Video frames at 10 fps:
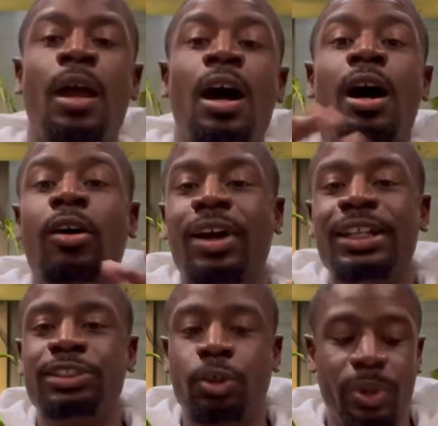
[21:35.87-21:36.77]
All right,
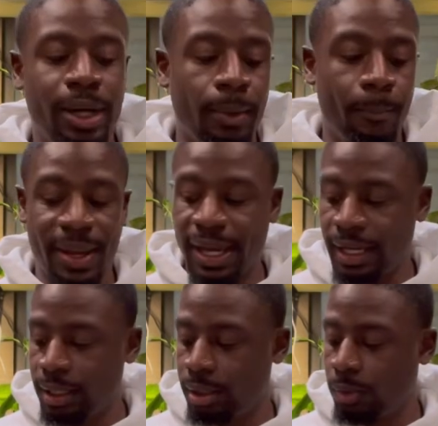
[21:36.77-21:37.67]
so we are
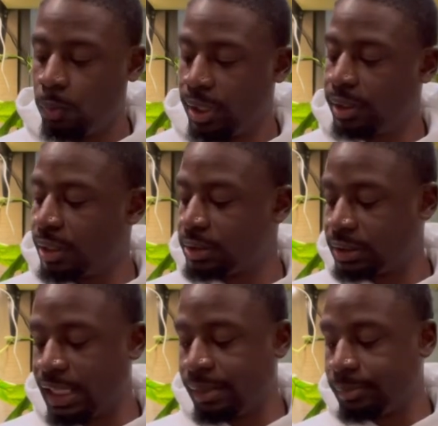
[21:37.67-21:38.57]
back with our
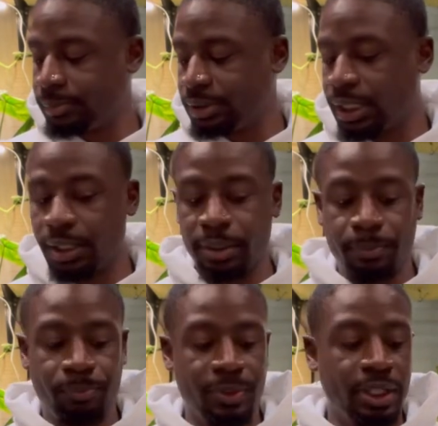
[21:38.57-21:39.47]
same setup
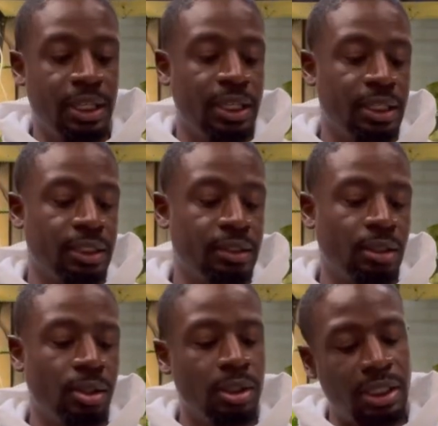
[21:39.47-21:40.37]
again,
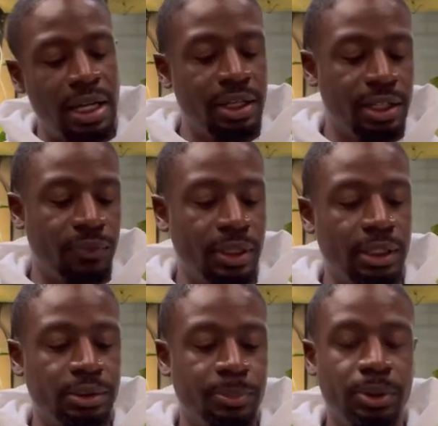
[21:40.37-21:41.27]
or kind of different,
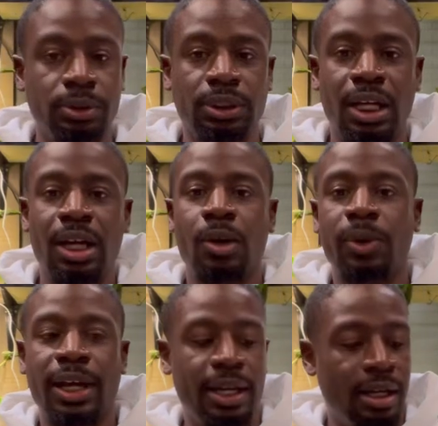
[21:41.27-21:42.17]
I suppose. We
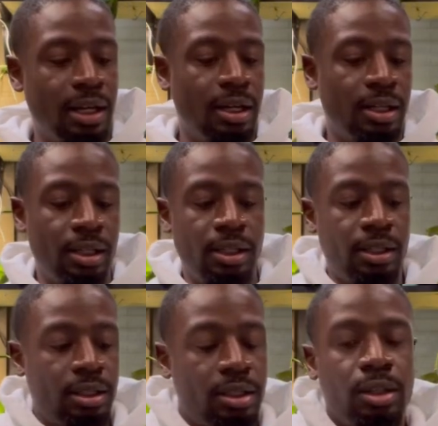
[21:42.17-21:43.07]
got
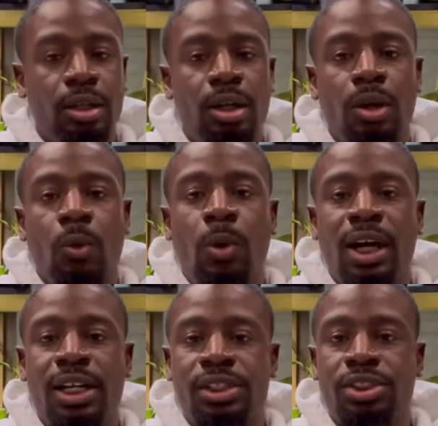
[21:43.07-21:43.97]
our
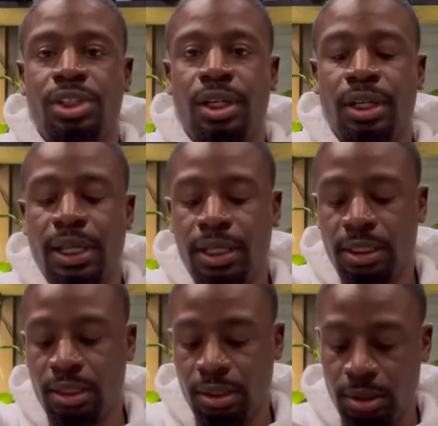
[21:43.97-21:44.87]
washed
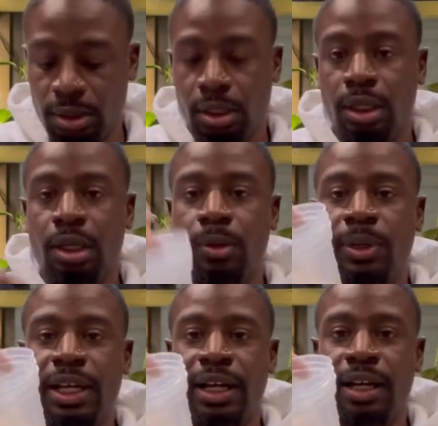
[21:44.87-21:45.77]
Leca, we
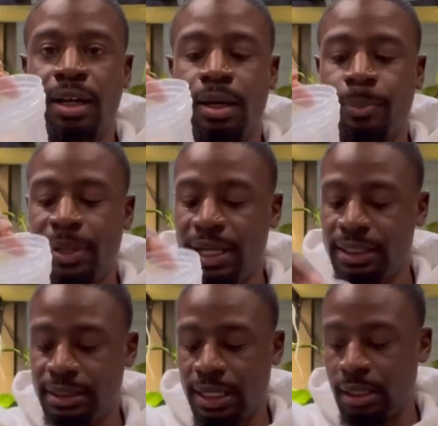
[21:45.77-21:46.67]
got our
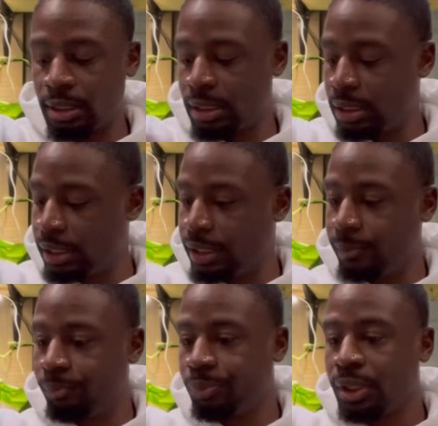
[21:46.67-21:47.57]
pots that are
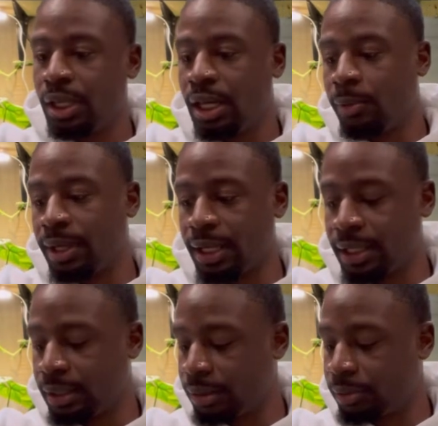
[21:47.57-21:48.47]
clean, and we
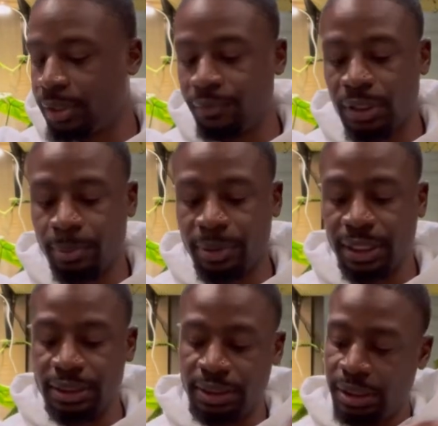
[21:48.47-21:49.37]
got 3 of our
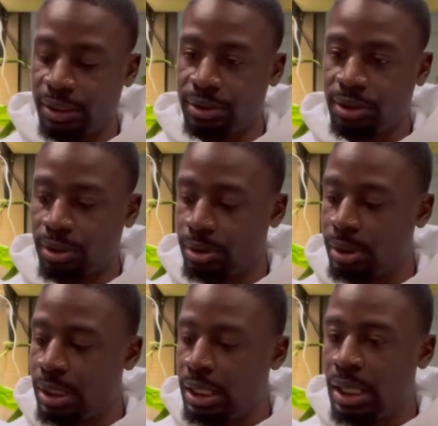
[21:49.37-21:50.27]
plants here. So
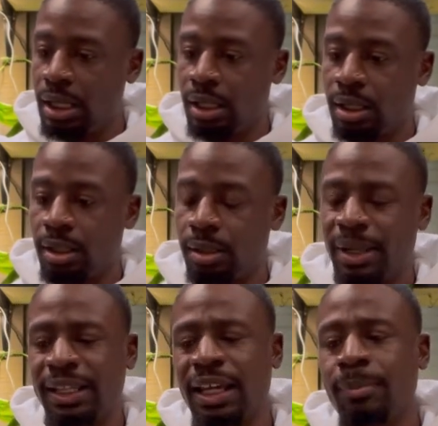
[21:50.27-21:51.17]
I
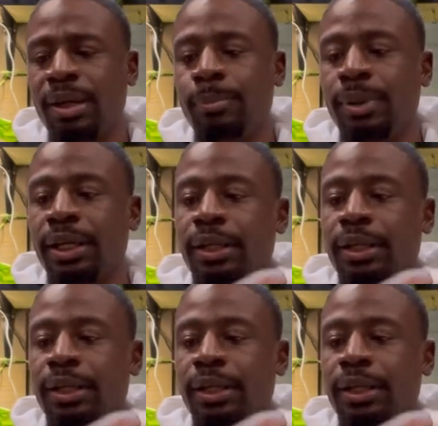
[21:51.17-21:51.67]
think I may big